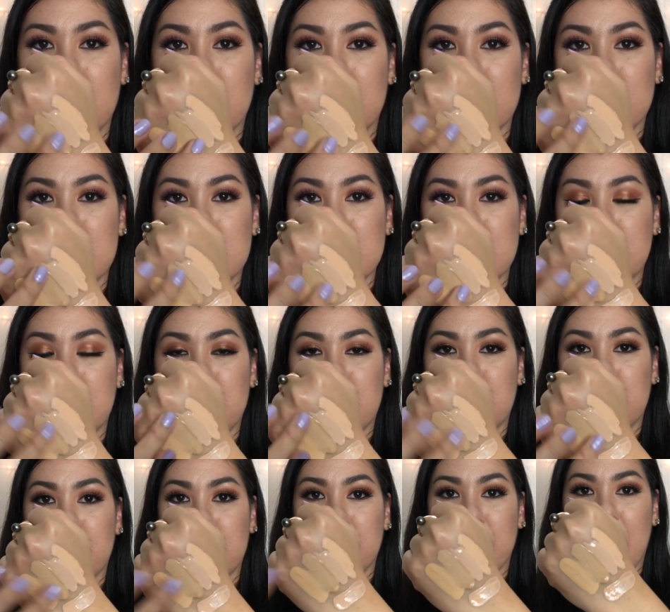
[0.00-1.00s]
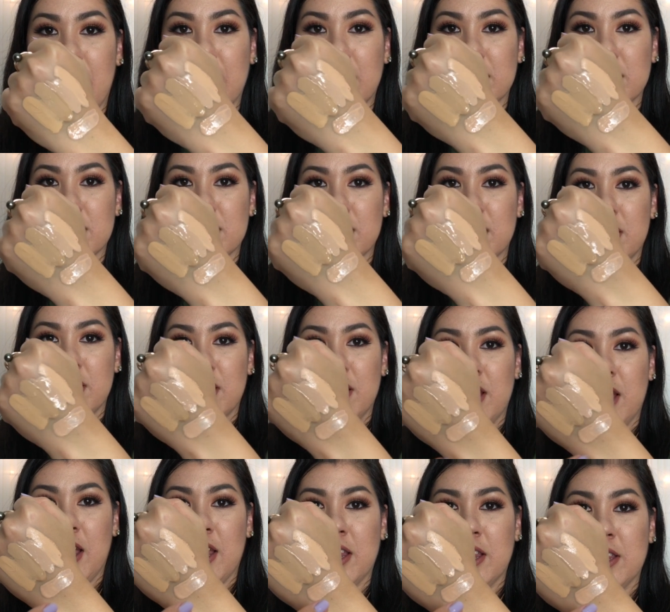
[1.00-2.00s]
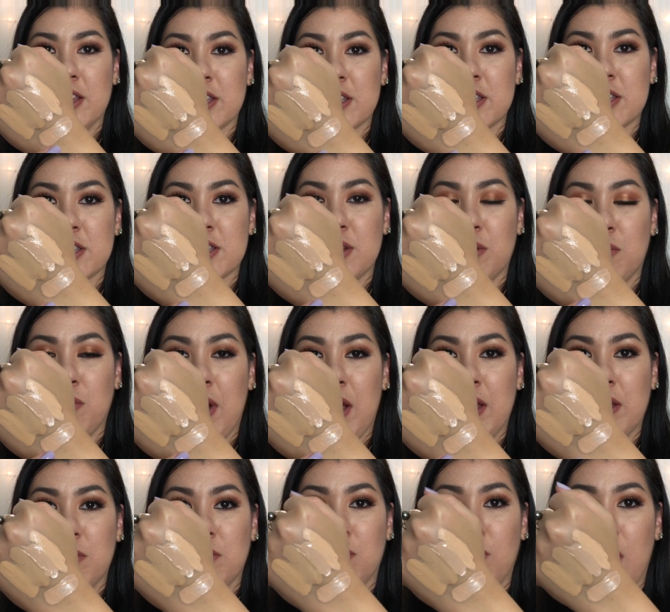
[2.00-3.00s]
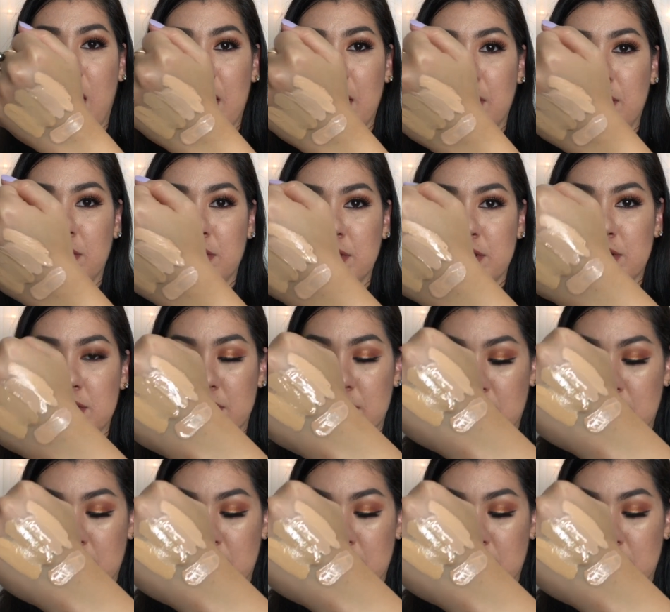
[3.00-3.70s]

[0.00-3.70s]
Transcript: Conceal and Perfect, and then this is the Wet n Wild